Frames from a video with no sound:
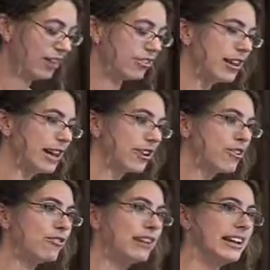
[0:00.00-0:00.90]
So it
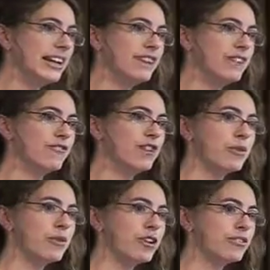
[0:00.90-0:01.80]
couldn't really interfere
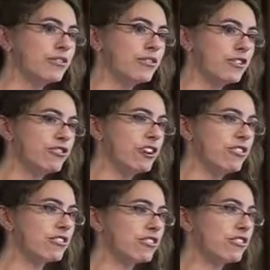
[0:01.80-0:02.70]
with those sort of
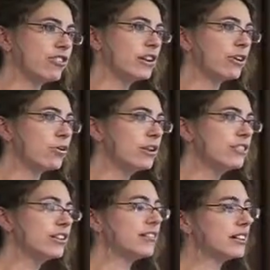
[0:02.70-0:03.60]
entrenched social
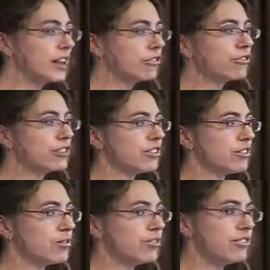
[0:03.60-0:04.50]
inequalities and cultural
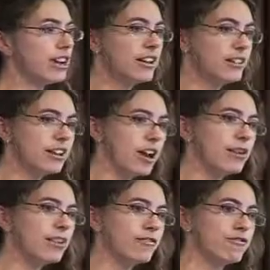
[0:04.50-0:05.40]
discourses that go
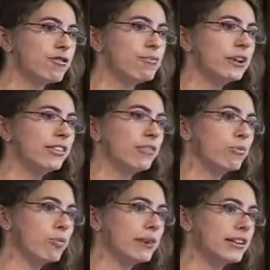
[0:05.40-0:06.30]
into forming
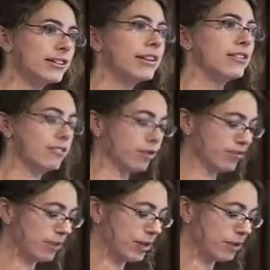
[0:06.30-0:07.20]
what makes it as not
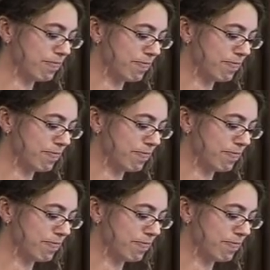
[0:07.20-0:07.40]
for me.